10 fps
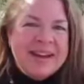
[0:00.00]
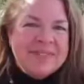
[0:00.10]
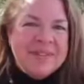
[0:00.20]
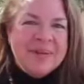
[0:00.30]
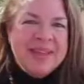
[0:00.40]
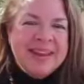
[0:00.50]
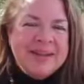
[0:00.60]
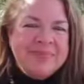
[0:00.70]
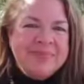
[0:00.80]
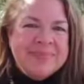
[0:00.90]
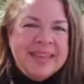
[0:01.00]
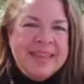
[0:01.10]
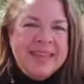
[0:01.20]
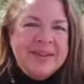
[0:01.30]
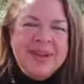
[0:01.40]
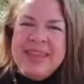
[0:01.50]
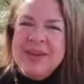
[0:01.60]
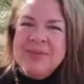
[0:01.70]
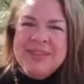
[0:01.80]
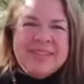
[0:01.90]
about it for a minute. We
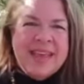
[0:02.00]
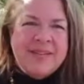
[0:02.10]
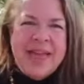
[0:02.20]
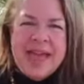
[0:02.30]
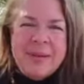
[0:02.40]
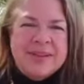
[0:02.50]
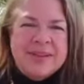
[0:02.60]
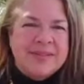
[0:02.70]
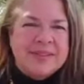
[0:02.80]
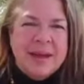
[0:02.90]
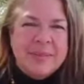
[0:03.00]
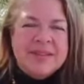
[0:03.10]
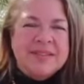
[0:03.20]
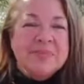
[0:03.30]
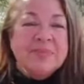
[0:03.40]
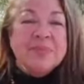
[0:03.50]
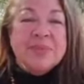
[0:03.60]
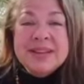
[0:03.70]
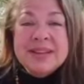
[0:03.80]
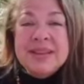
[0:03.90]
humans have a habit of adopting some
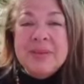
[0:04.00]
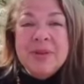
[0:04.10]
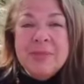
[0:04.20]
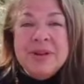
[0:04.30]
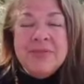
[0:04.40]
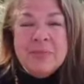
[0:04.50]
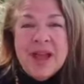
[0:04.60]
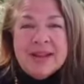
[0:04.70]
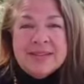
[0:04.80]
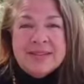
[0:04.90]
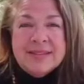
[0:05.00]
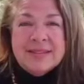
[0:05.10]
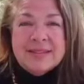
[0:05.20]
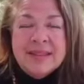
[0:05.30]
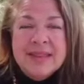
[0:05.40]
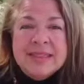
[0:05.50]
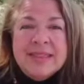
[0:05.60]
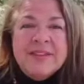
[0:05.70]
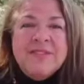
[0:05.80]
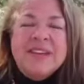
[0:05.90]
really primitive practices
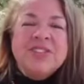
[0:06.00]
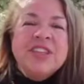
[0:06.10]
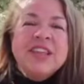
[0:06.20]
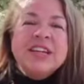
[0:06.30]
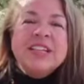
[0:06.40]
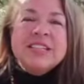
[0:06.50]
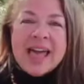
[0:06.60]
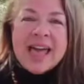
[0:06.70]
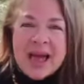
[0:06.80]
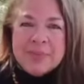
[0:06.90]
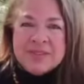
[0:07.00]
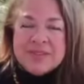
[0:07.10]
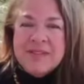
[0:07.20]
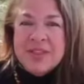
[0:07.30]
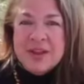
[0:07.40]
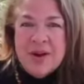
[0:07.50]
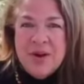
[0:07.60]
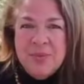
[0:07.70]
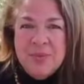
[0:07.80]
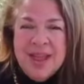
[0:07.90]
that eventually collapse of their
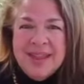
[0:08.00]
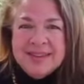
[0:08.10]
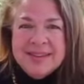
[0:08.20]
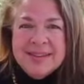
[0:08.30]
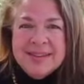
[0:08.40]
own weight.